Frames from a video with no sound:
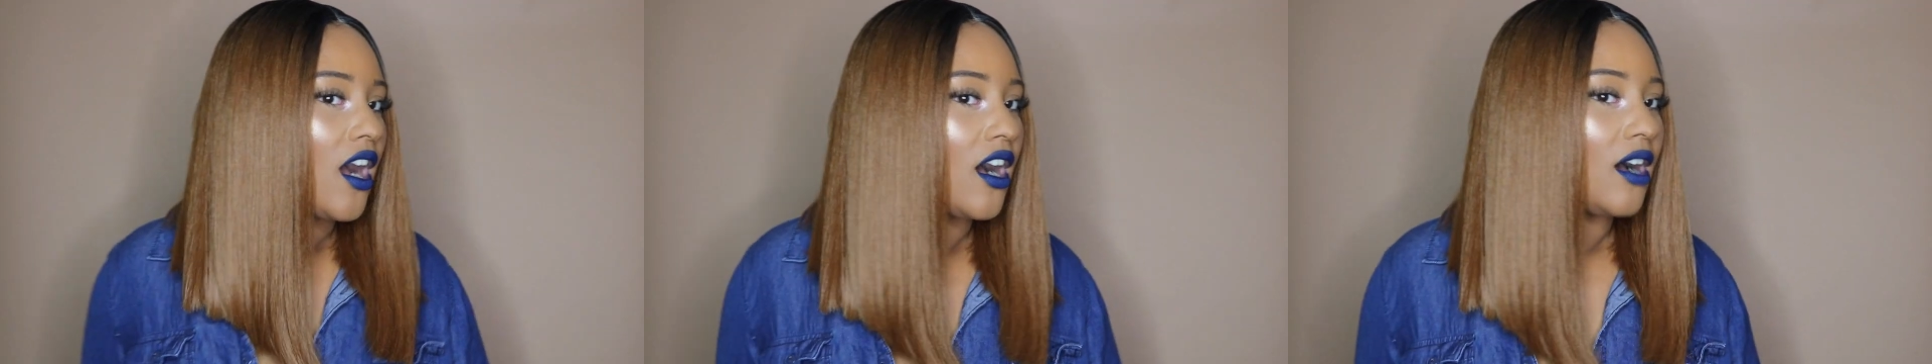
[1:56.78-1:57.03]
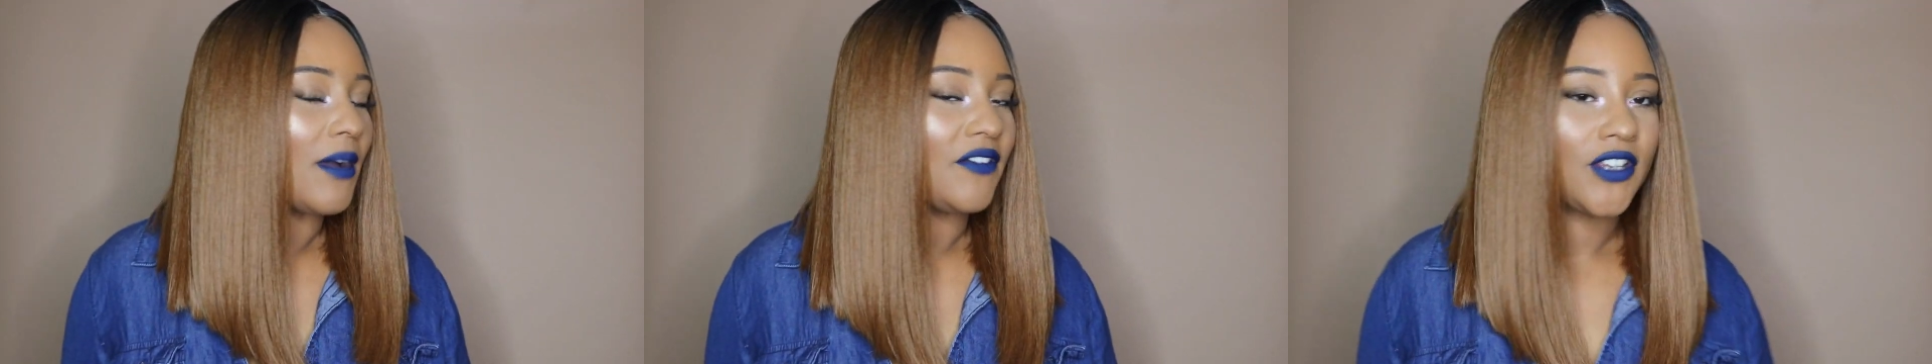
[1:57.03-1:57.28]

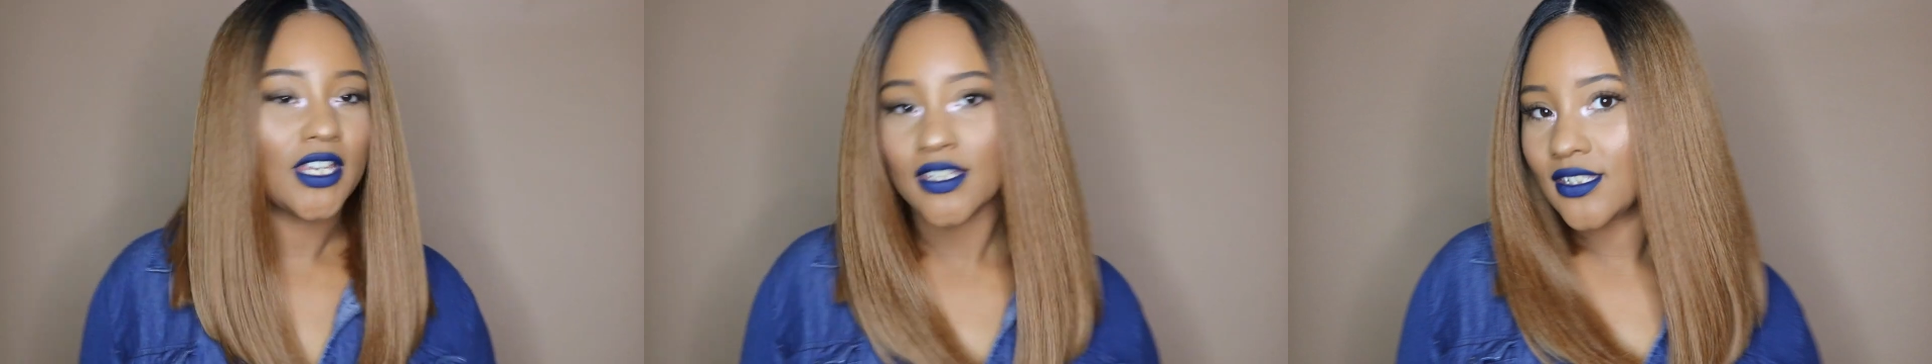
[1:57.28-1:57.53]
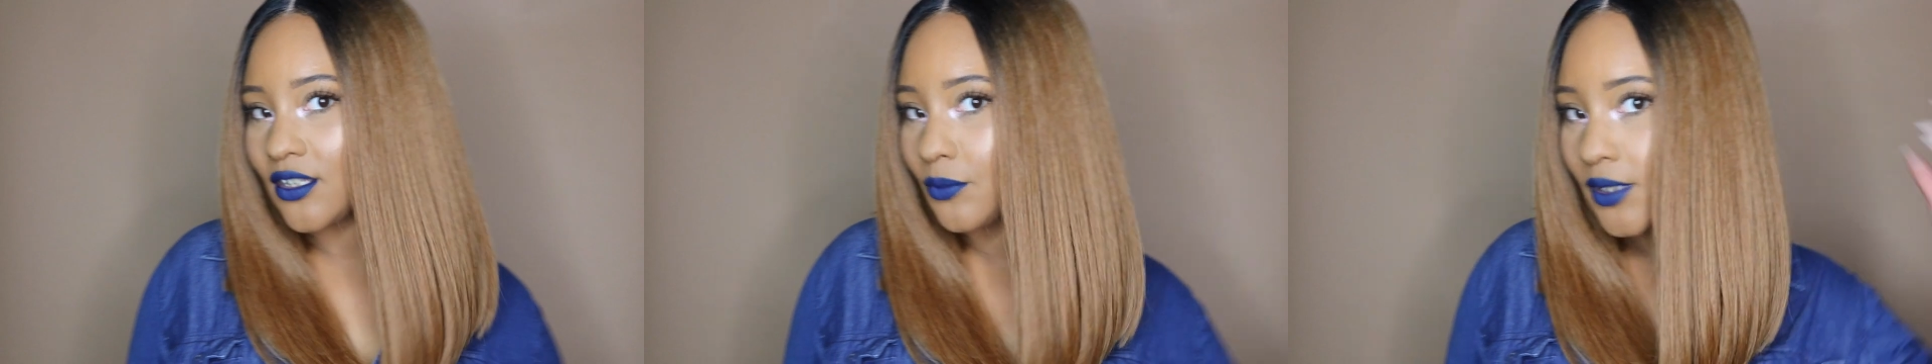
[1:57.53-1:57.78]
I feel like
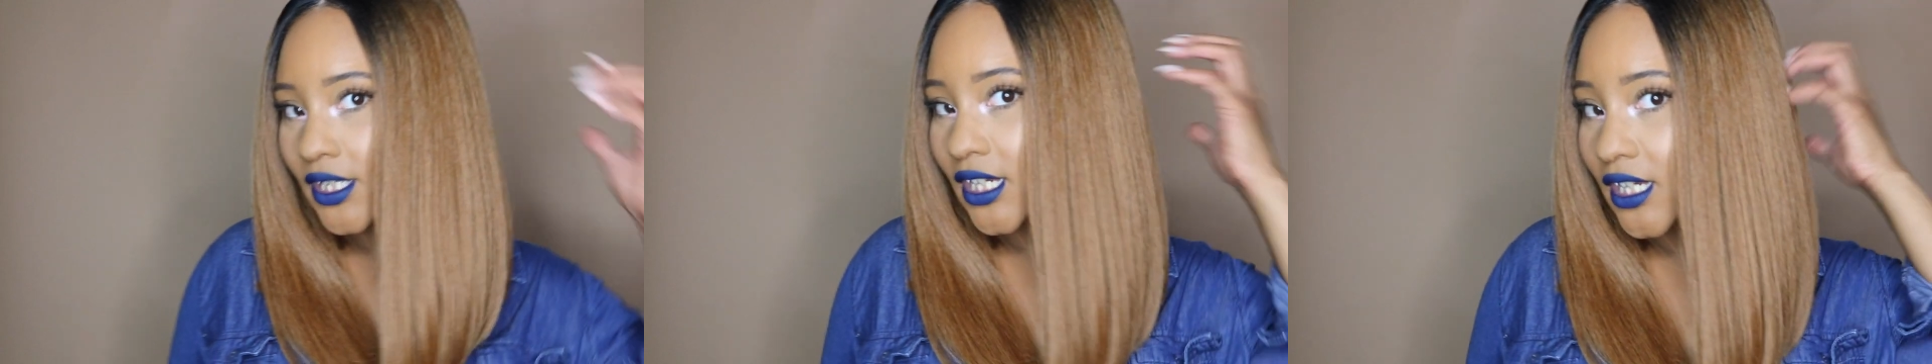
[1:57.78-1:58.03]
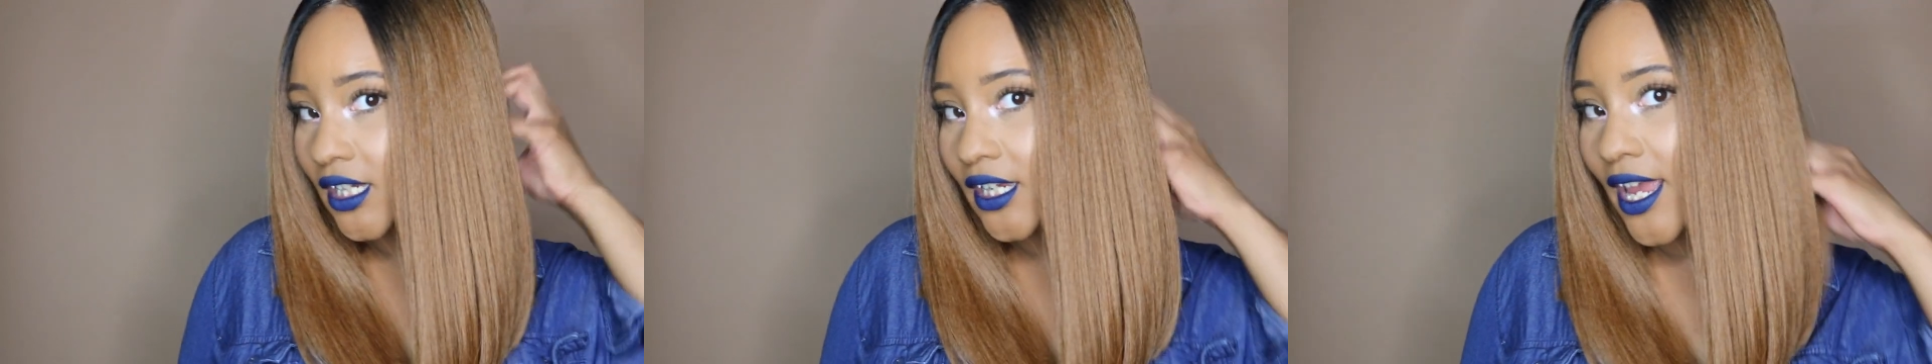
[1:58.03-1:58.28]
this is a really
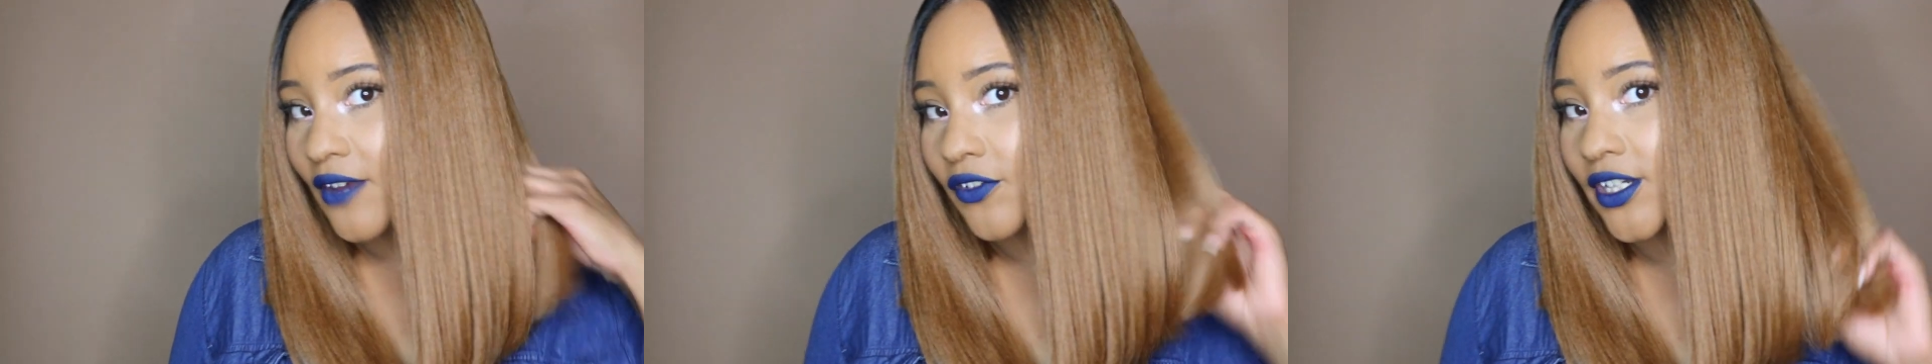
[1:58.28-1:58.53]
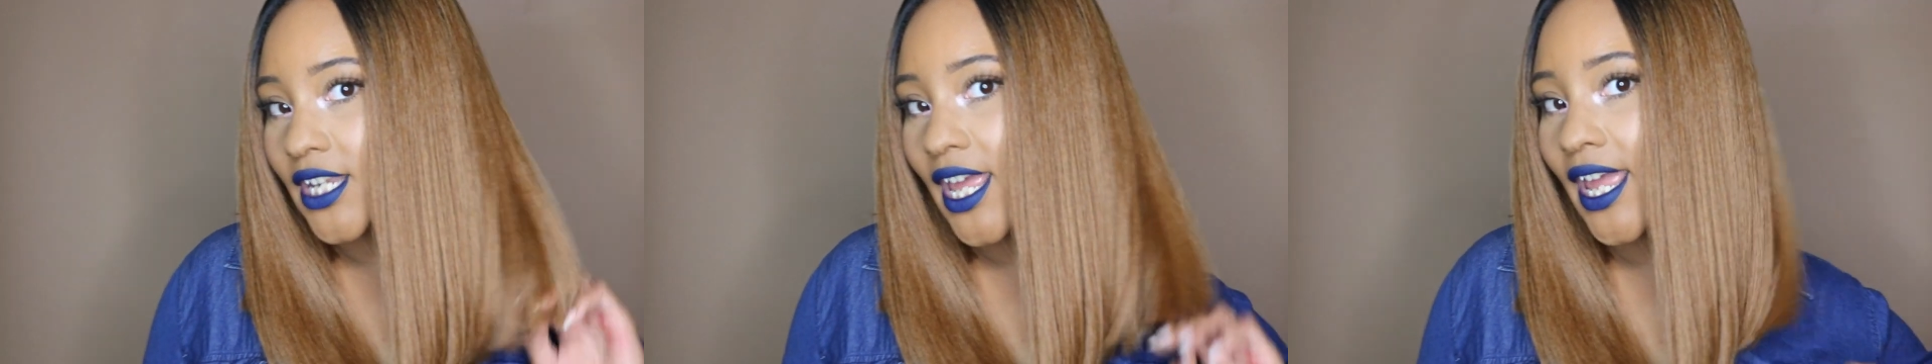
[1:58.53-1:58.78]
good
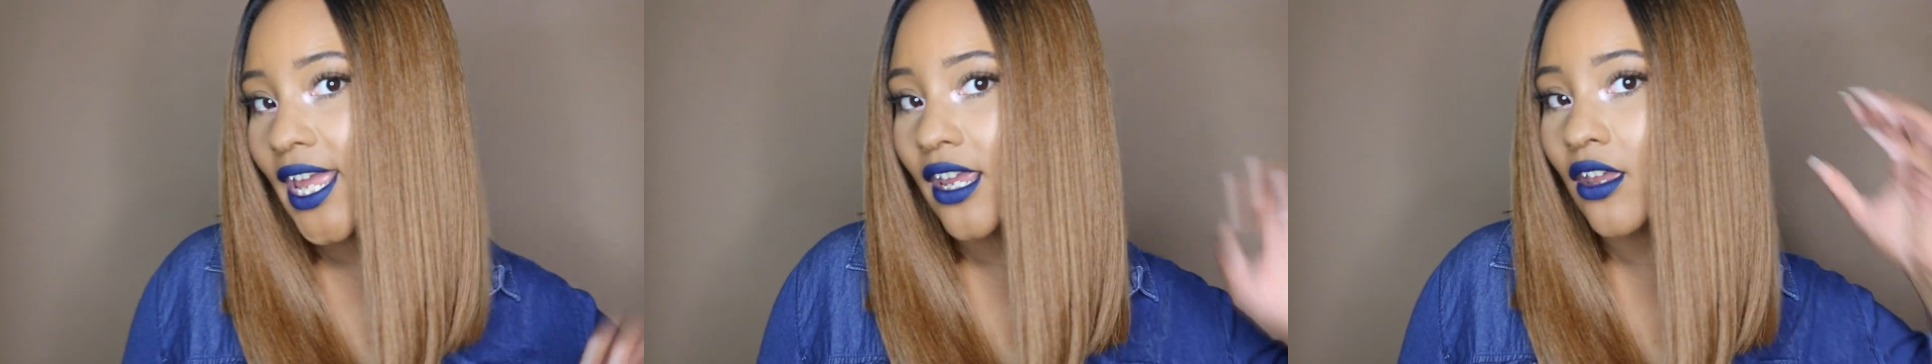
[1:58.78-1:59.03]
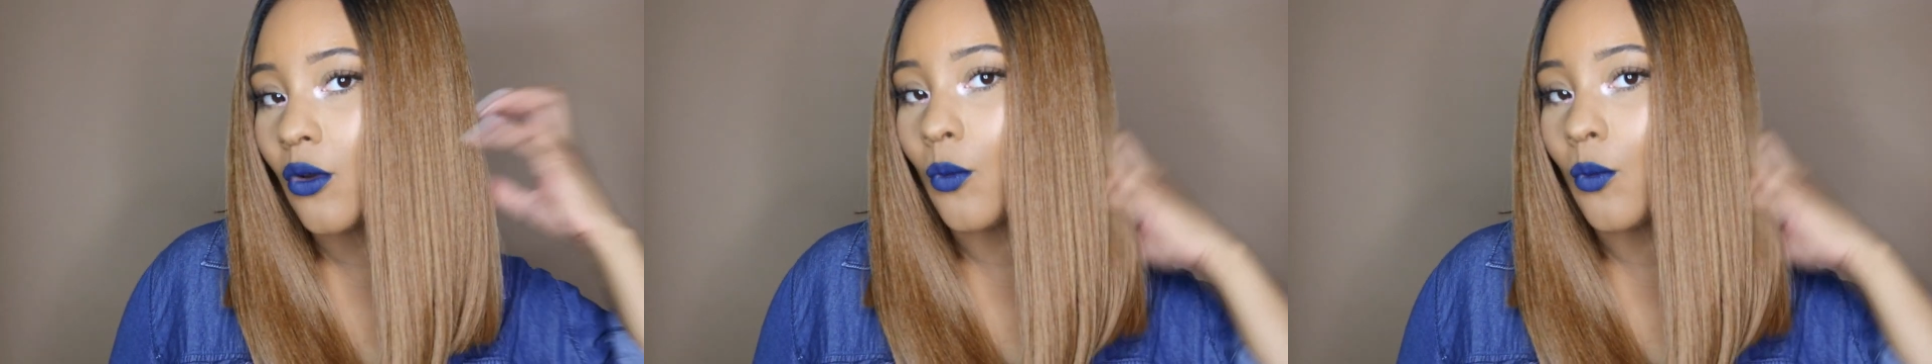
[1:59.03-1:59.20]
everyday